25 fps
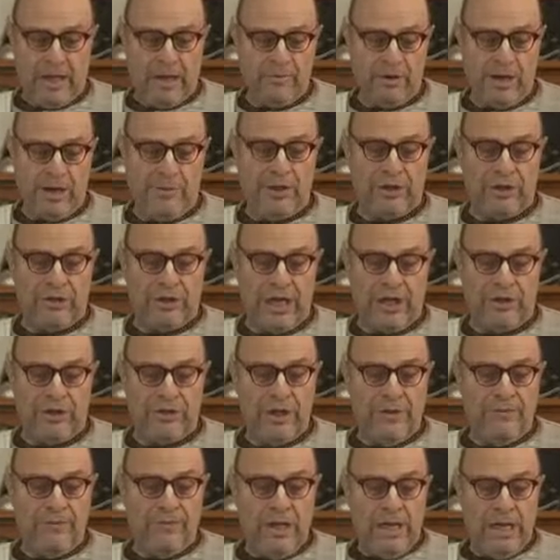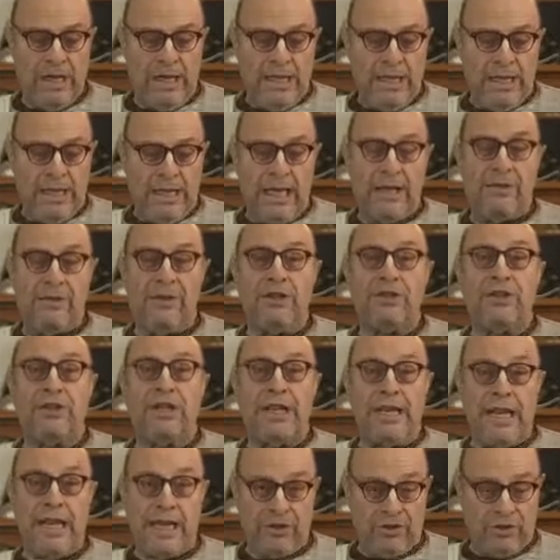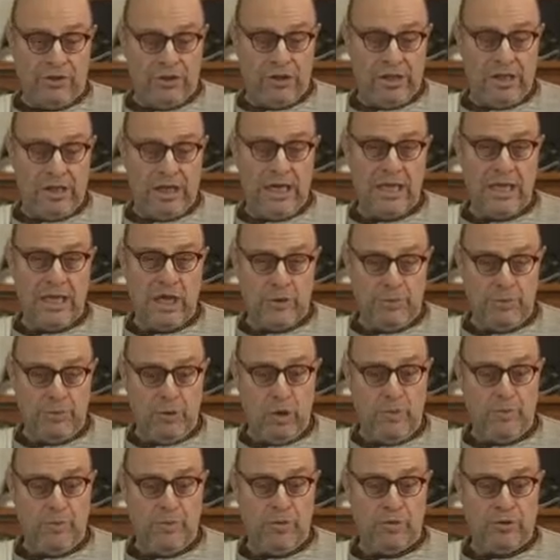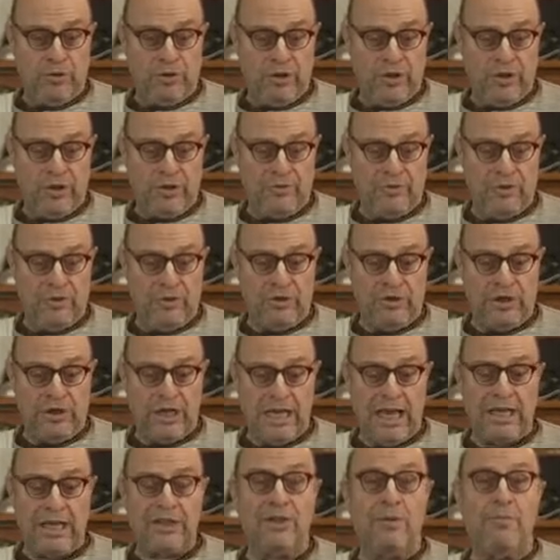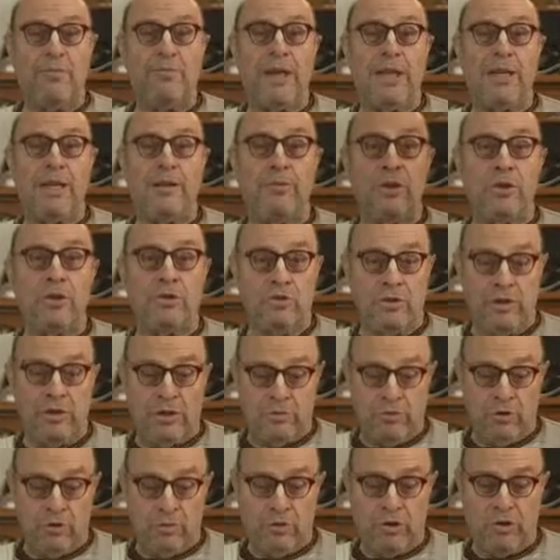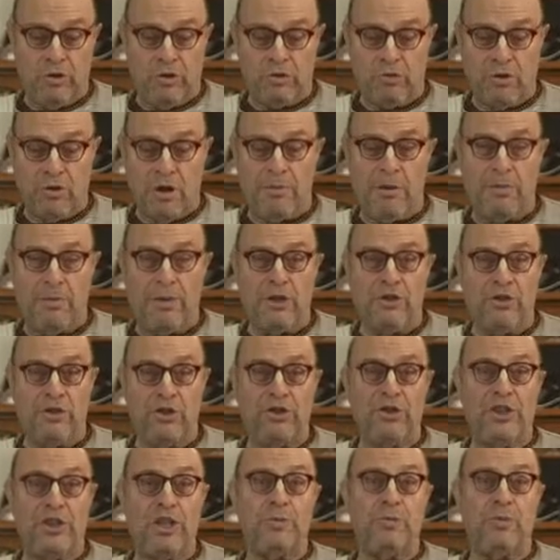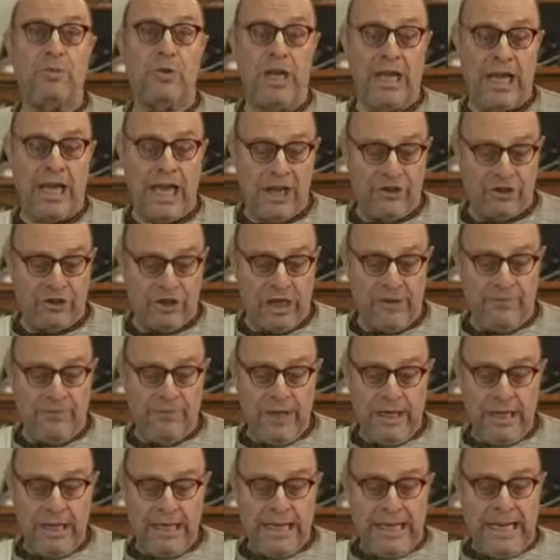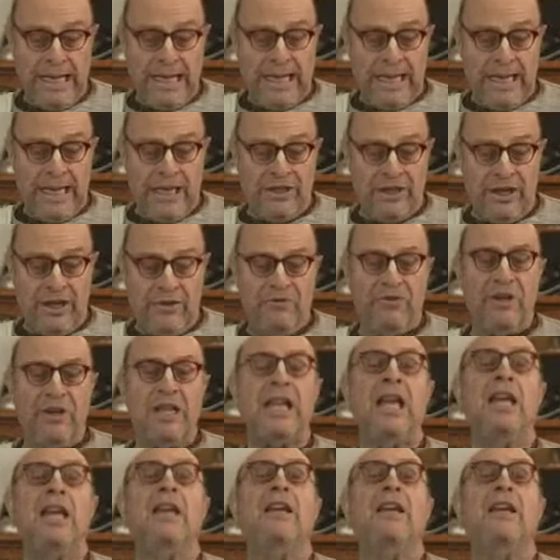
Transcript: Prabhupada says in this connection, in his purport to this verse, the next impediment Srila Rupa Goswami mentions is prayasa, endeavoring